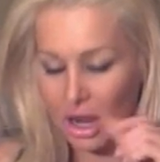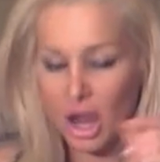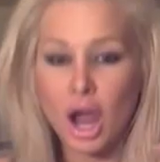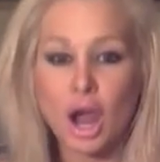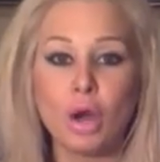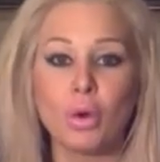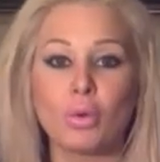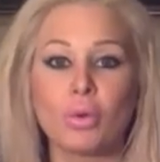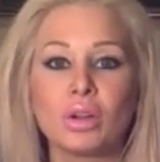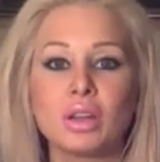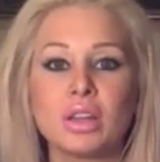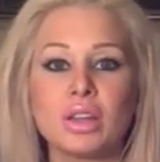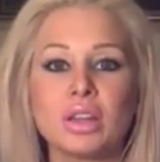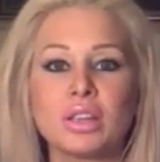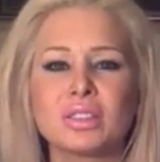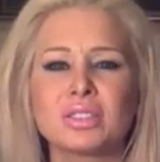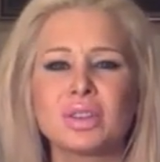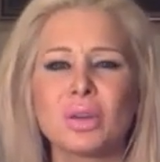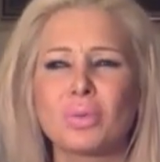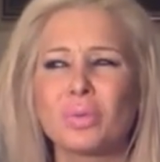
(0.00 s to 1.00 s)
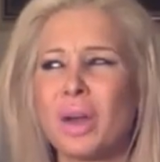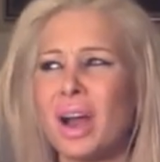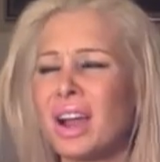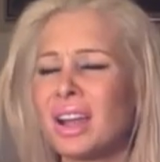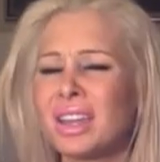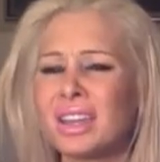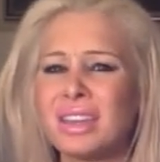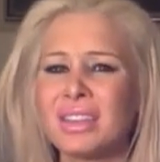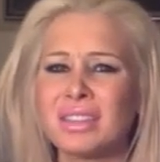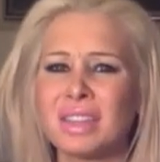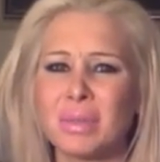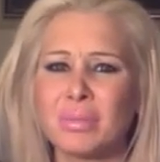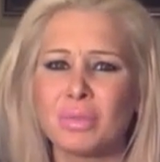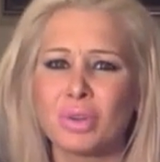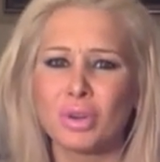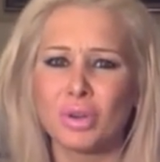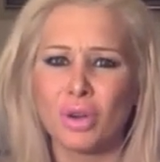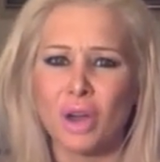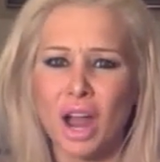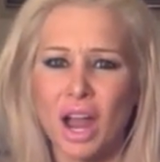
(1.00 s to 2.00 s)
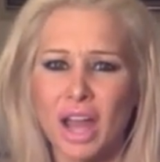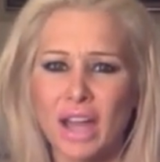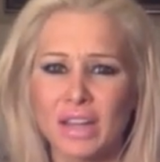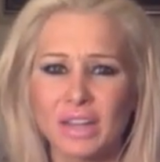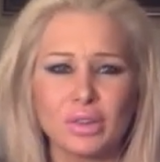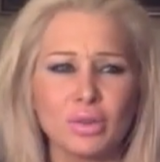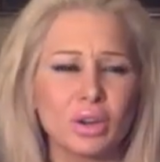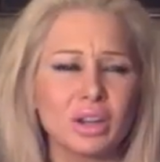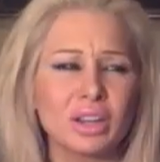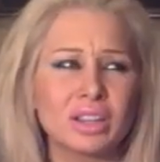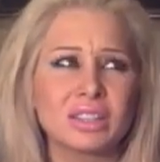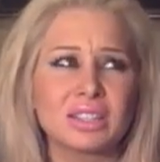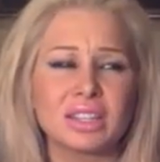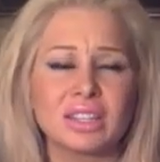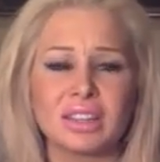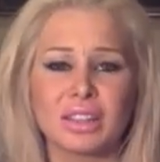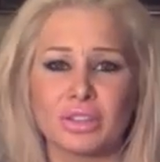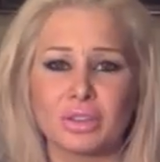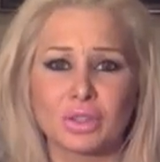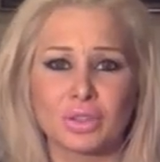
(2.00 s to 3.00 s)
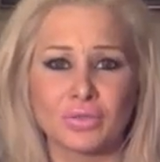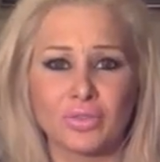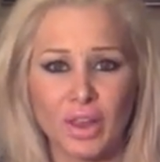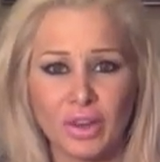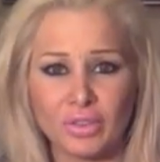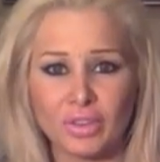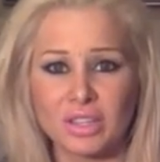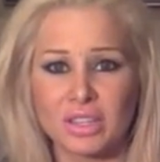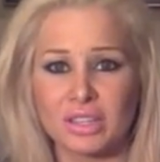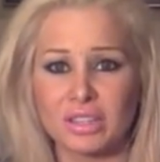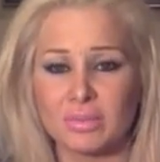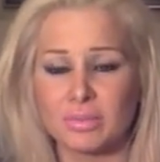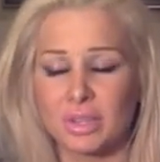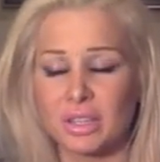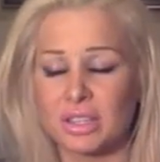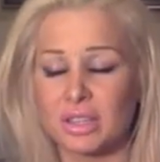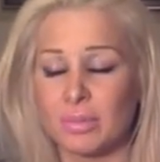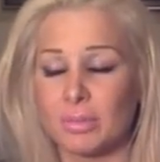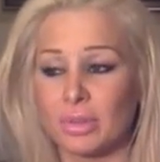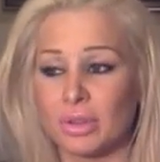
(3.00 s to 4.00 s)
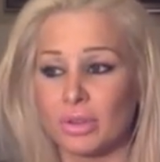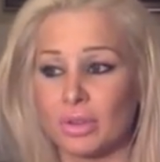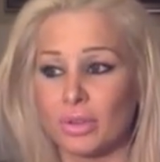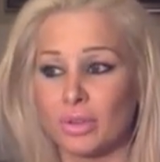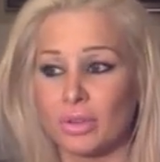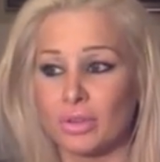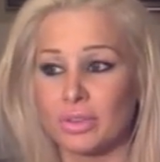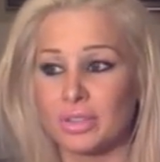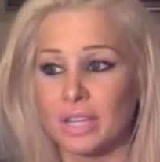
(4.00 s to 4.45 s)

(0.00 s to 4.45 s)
Oh, so Rocky and them cry, and you already see that there's favoritism to some of the girls.